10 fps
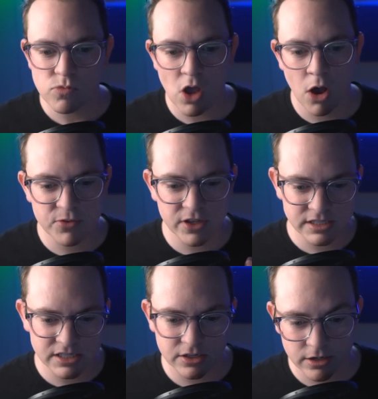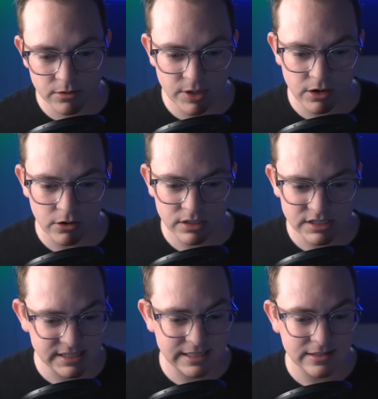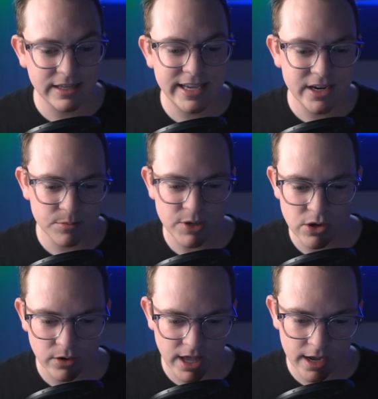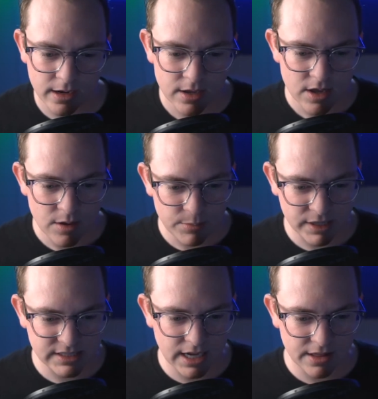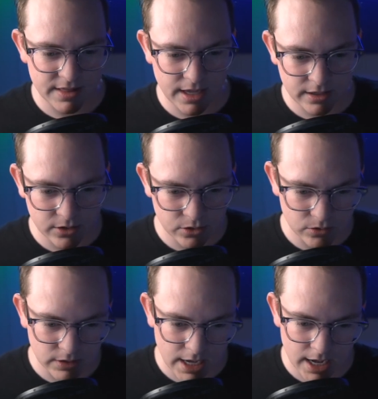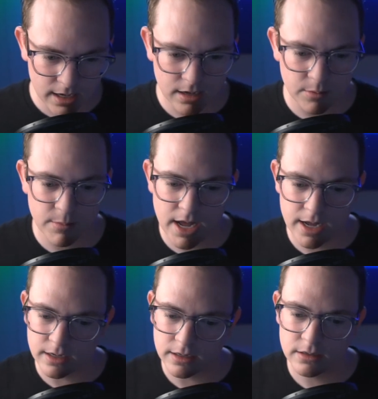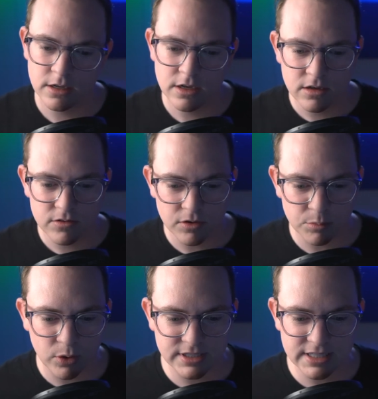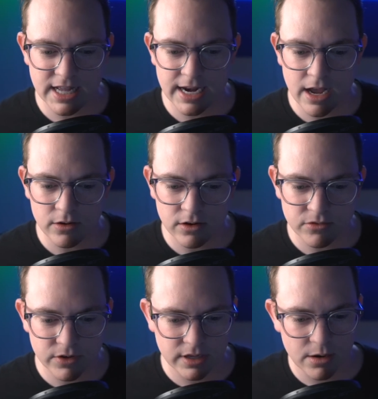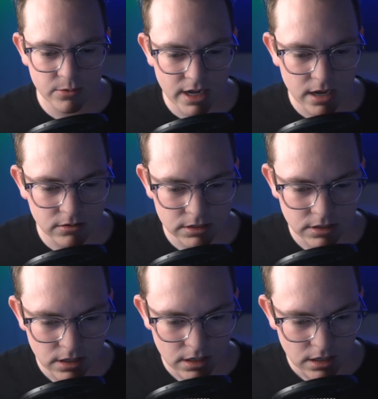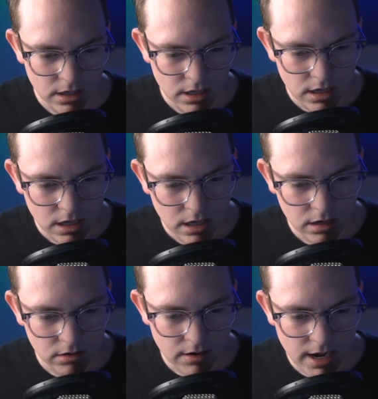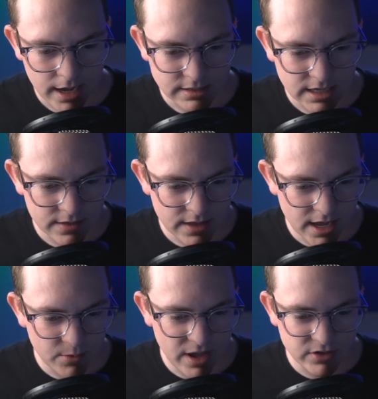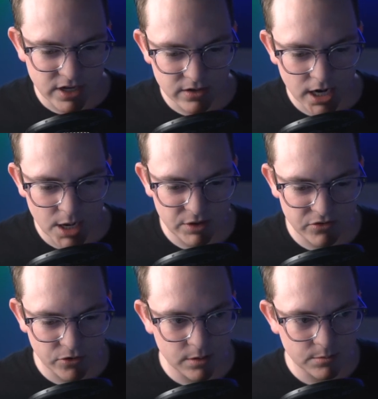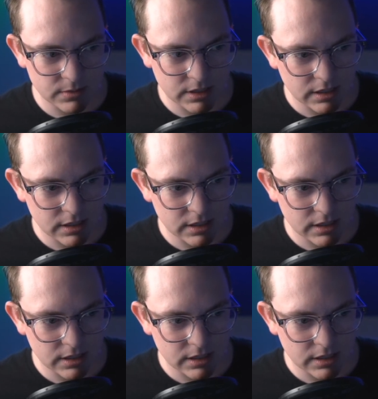hopefully you can still hear me okay. But thank you, La Hamada, for pointing that out. I'll figure that one out. All right, and then we have another comment from,